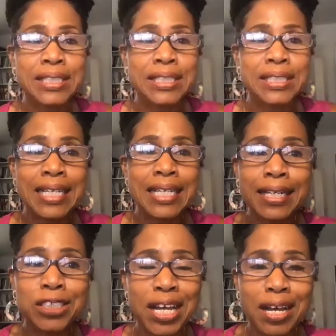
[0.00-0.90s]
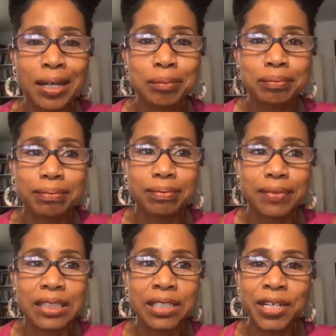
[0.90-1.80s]
a job, you
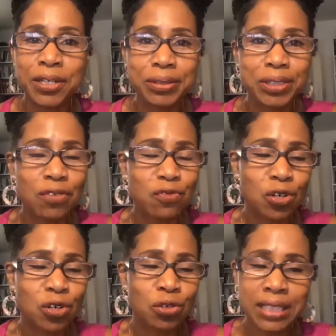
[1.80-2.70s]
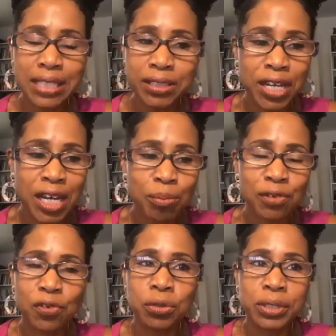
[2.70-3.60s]
know. So I've always had a job. I've
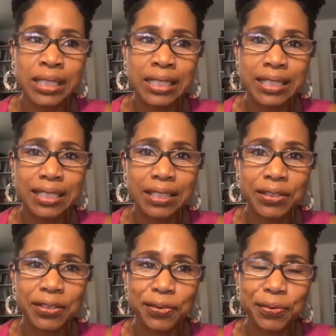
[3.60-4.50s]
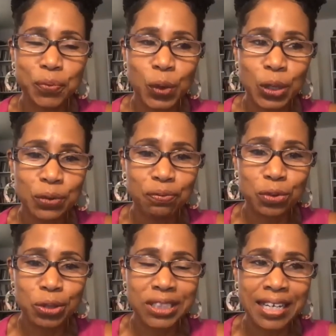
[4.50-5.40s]
always worked
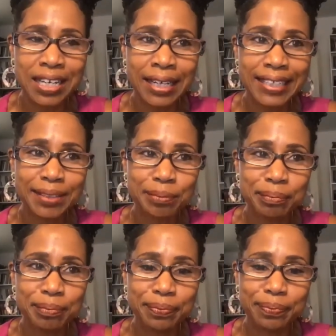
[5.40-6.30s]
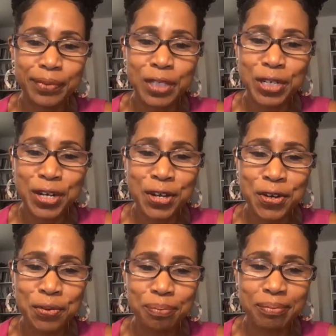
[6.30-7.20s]
full time. You
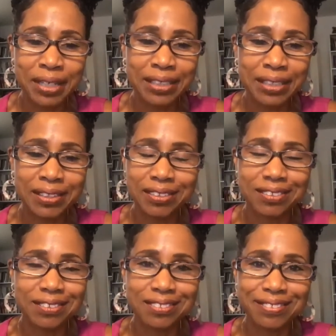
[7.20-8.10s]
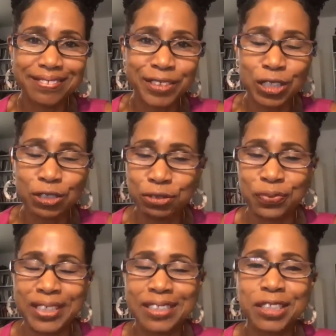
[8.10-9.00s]
know, my close
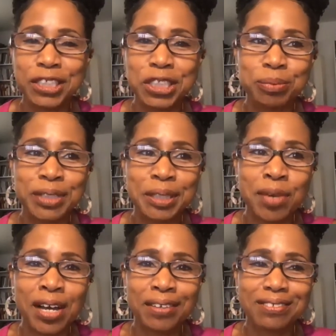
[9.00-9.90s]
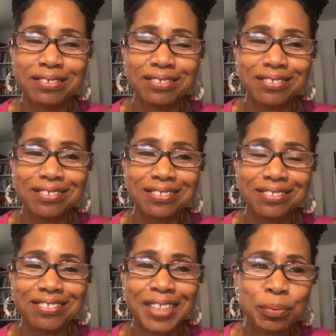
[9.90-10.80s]
friends tease me about
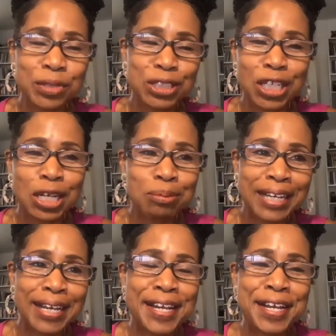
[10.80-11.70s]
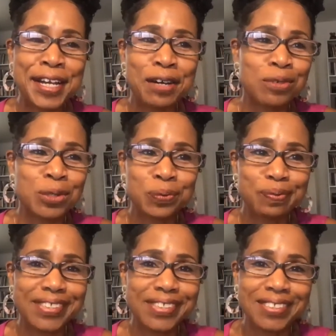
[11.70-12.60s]
how many jobs I have or
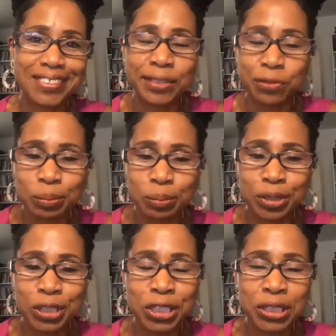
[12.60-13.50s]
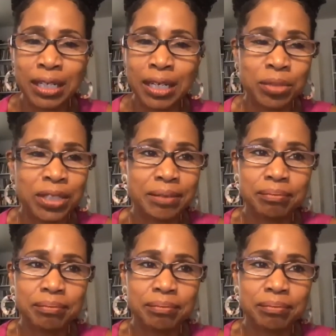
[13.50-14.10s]
at one period of time, but